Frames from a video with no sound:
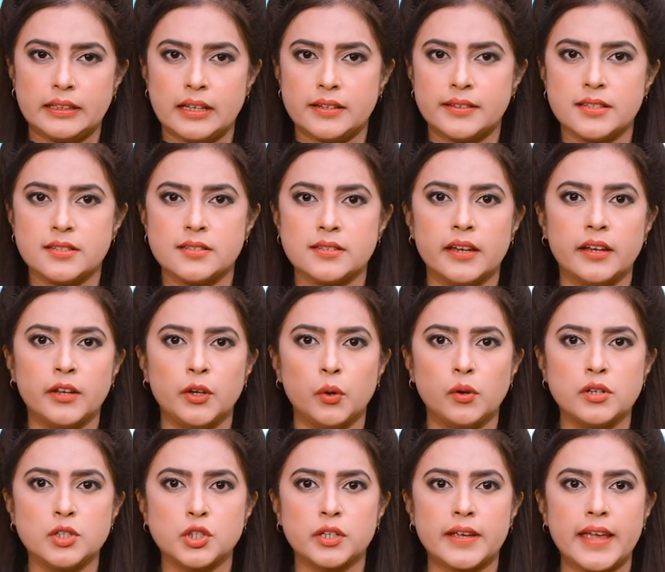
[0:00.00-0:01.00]
The
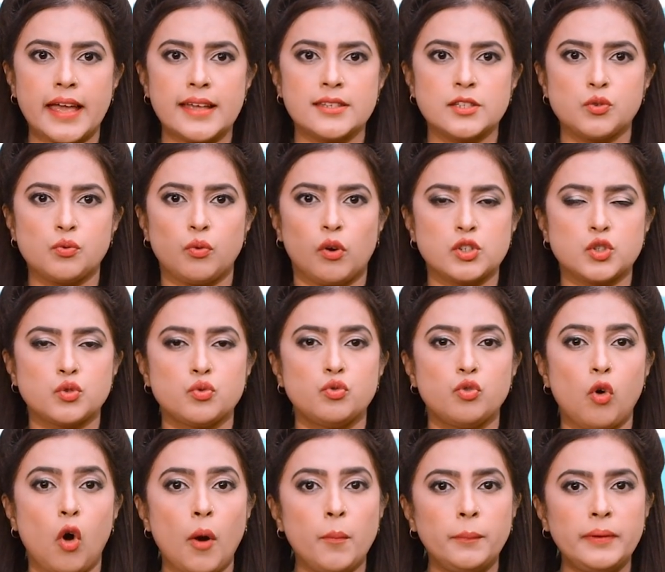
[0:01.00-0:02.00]
distinguished guest was
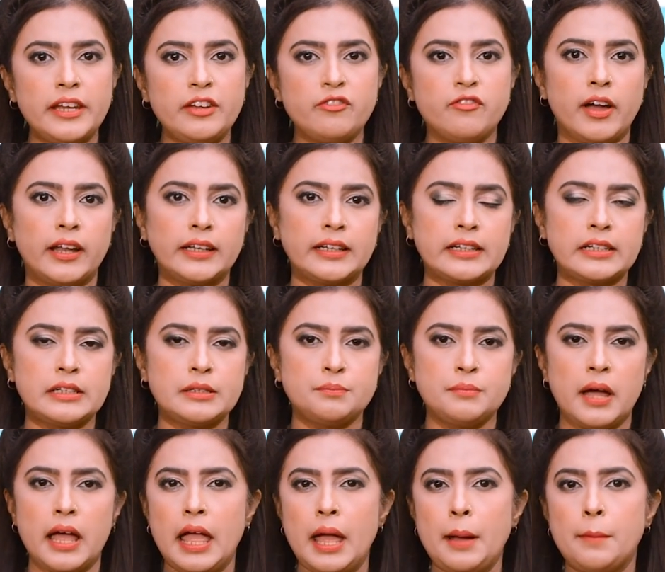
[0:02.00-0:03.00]
warmly
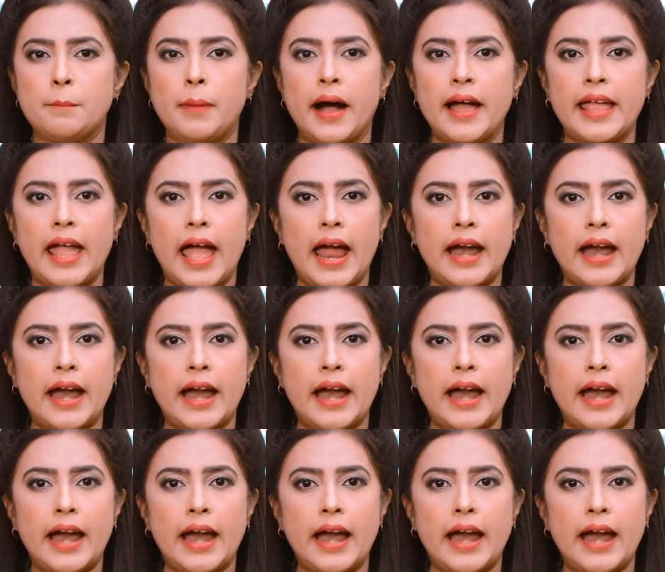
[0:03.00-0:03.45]
welcomed by